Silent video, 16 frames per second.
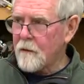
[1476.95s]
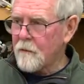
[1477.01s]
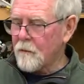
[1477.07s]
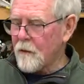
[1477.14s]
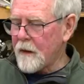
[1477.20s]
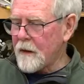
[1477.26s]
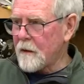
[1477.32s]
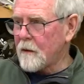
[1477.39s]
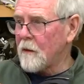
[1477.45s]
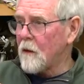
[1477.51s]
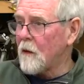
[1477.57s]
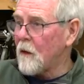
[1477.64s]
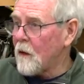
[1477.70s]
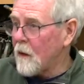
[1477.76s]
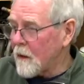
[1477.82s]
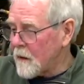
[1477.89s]
right
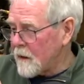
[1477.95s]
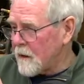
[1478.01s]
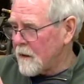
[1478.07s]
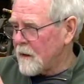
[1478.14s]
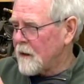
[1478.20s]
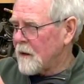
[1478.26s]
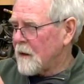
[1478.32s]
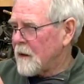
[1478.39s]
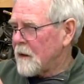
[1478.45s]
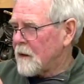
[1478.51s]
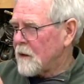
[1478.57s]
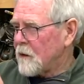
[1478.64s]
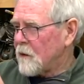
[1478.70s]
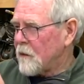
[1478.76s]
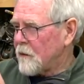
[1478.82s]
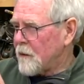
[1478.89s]
along,
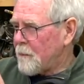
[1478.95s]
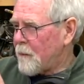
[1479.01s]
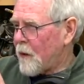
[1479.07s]
you know, the